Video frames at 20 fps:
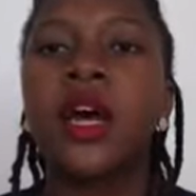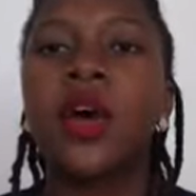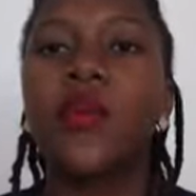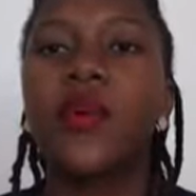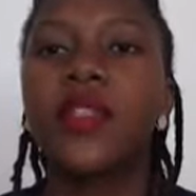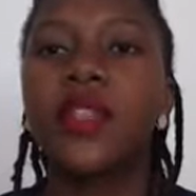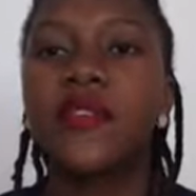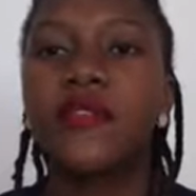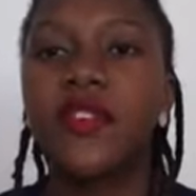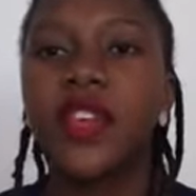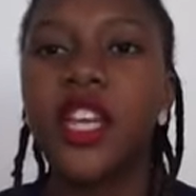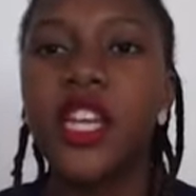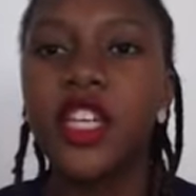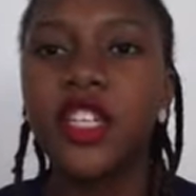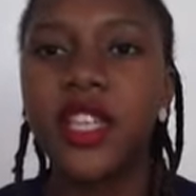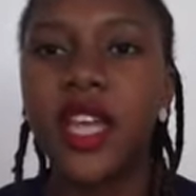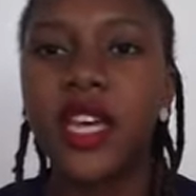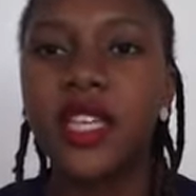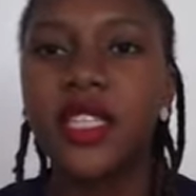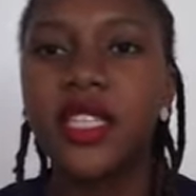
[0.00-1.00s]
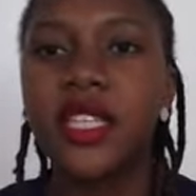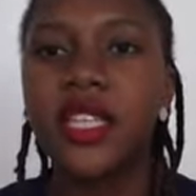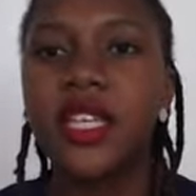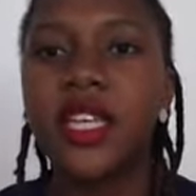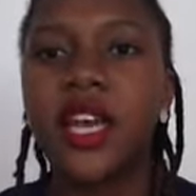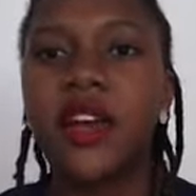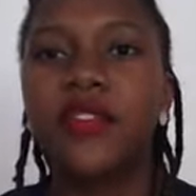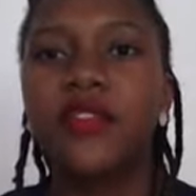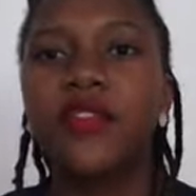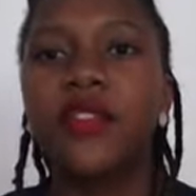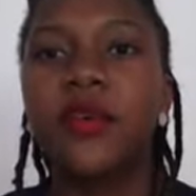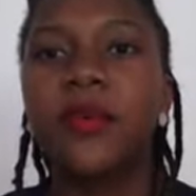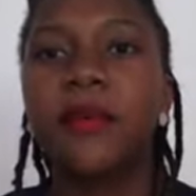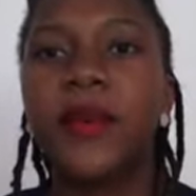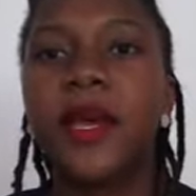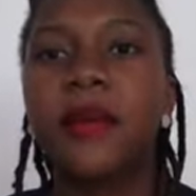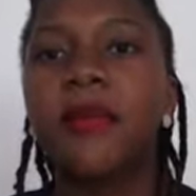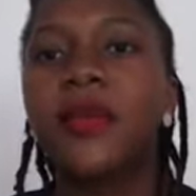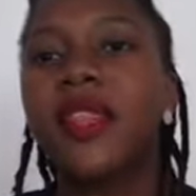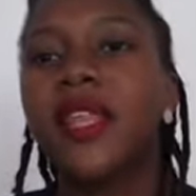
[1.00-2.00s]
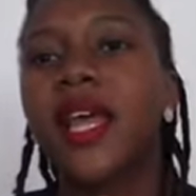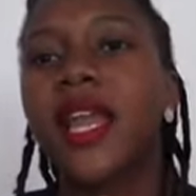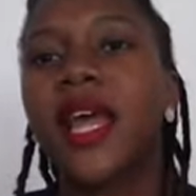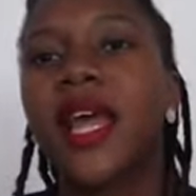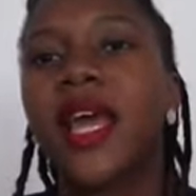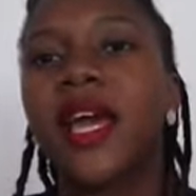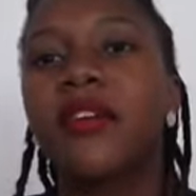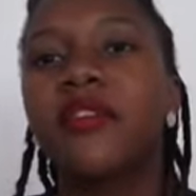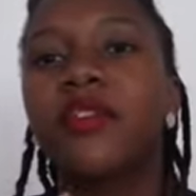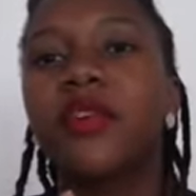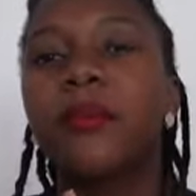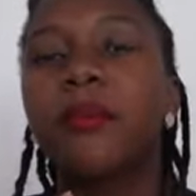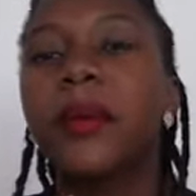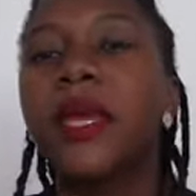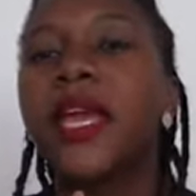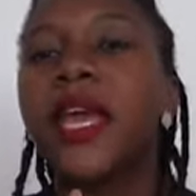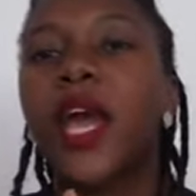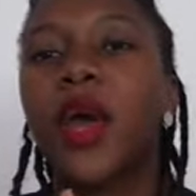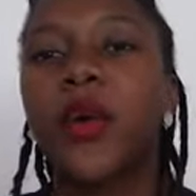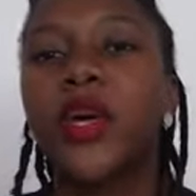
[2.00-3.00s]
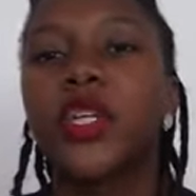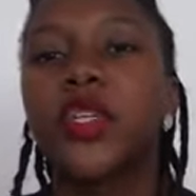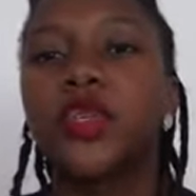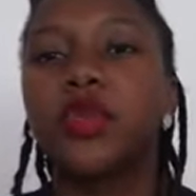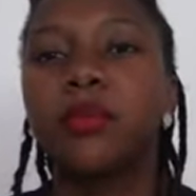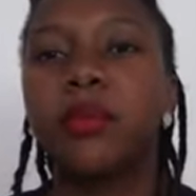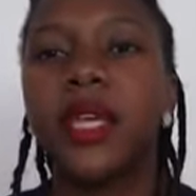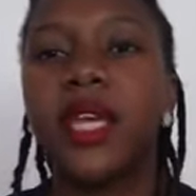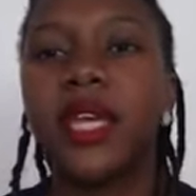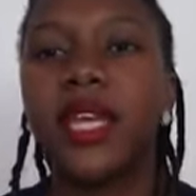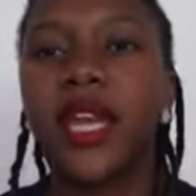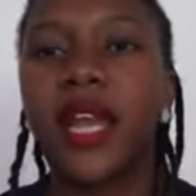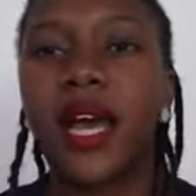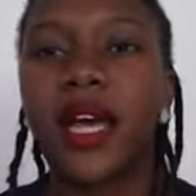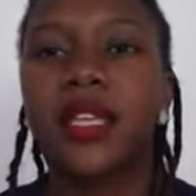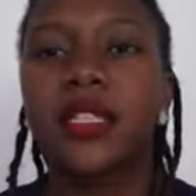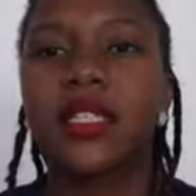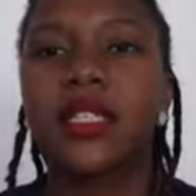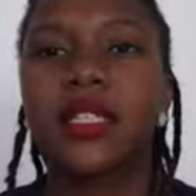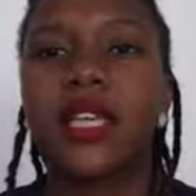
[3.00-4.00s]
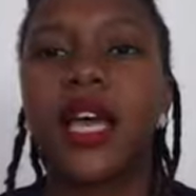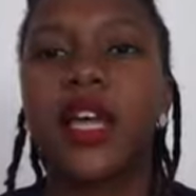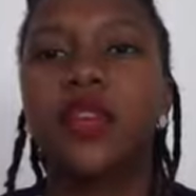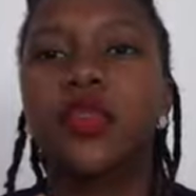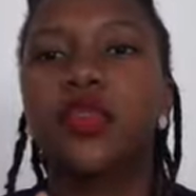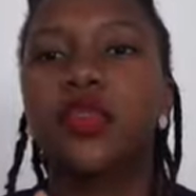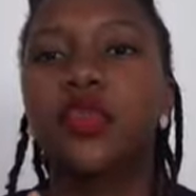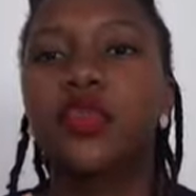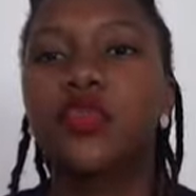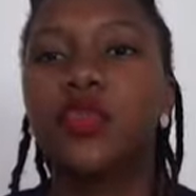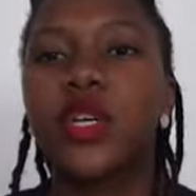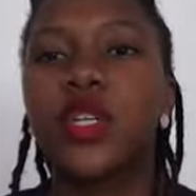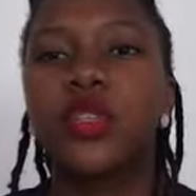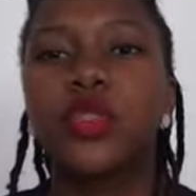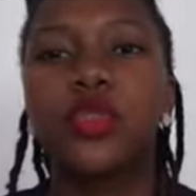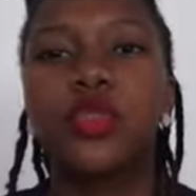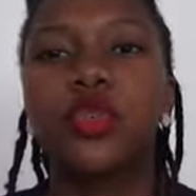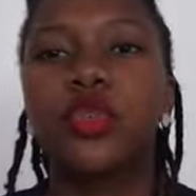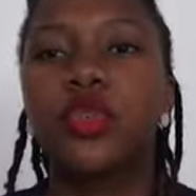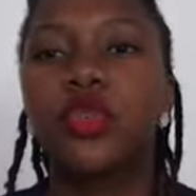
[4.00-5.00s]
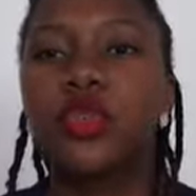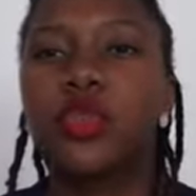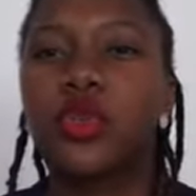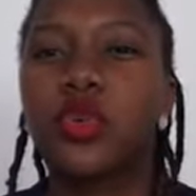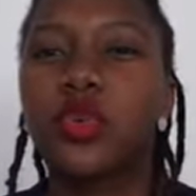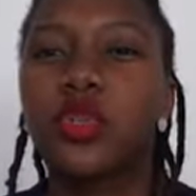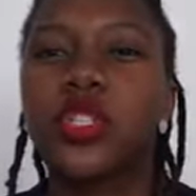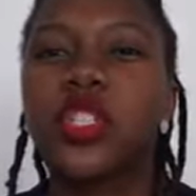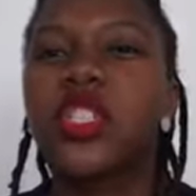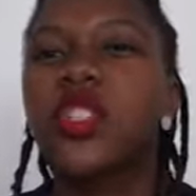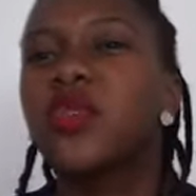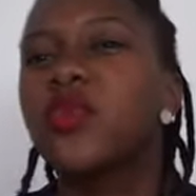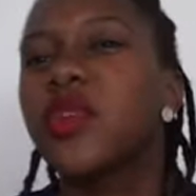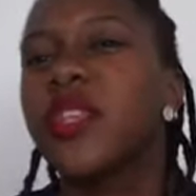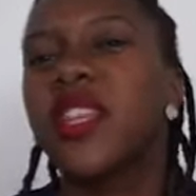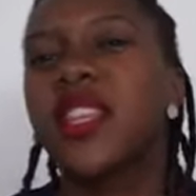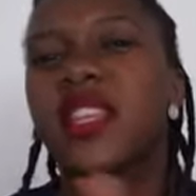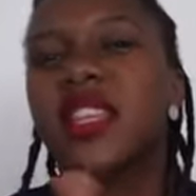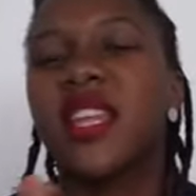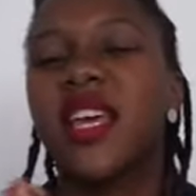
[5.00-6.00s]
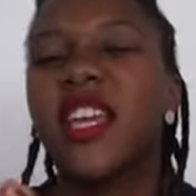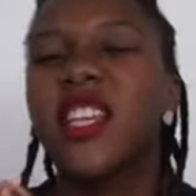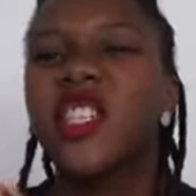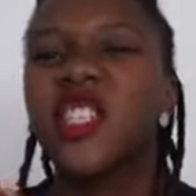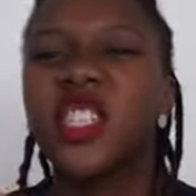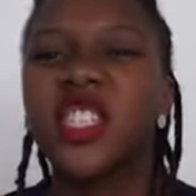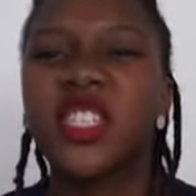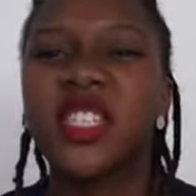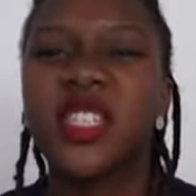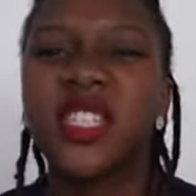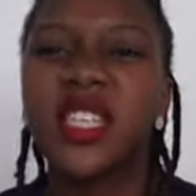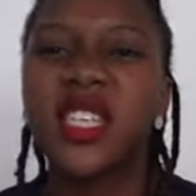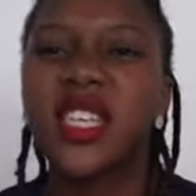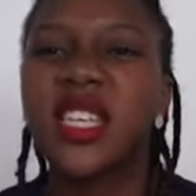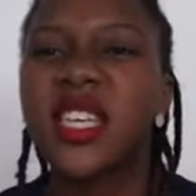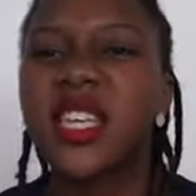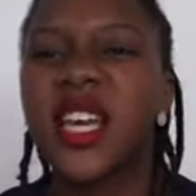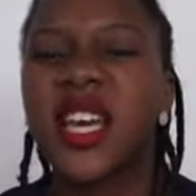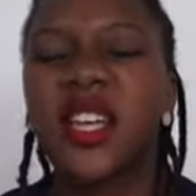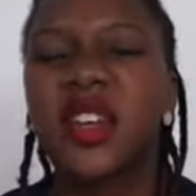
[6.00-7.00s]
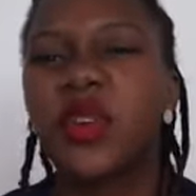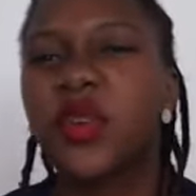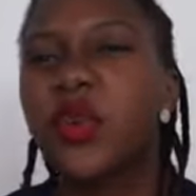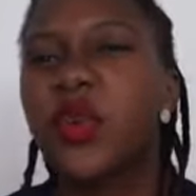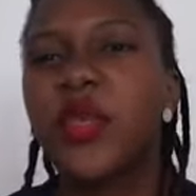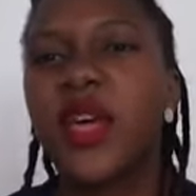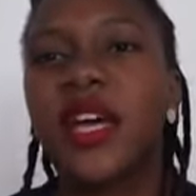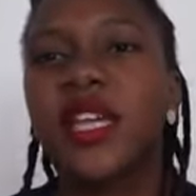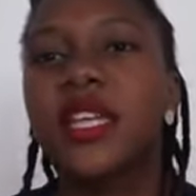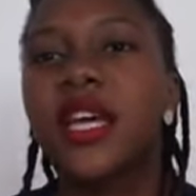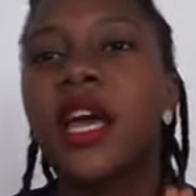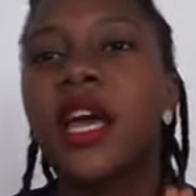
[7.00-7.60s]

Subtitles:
When they finish their senior 4, maybe they're like, for me, I want to be a nurse. I do not want to, to continue with HSC and all that.